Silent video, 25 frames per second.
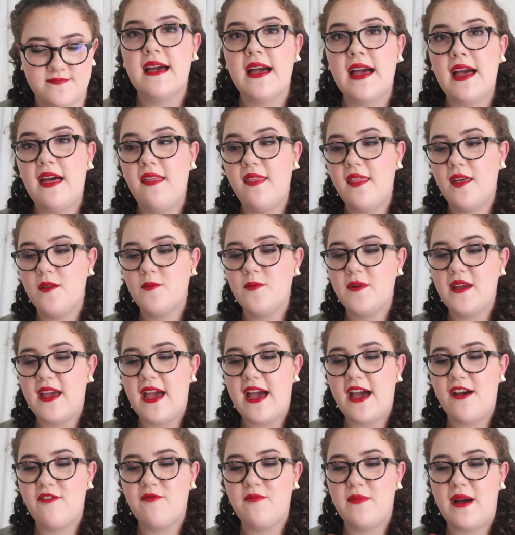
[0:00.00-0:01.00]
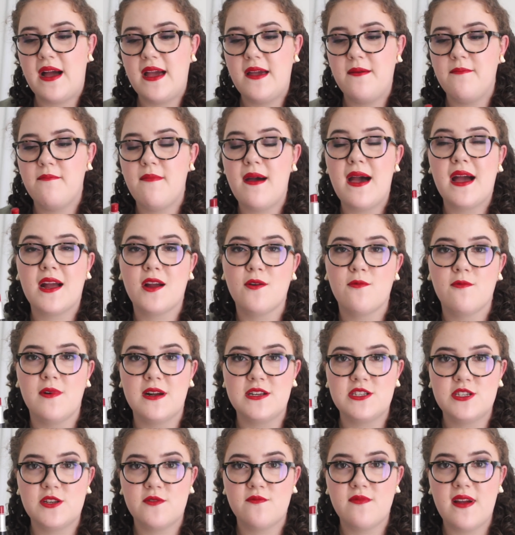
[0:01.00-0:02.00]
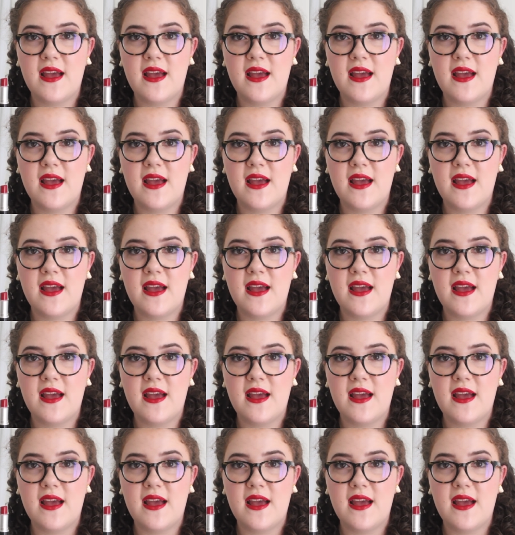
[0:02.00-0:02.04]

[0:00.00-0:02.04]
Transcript: And then we have my MAC Russian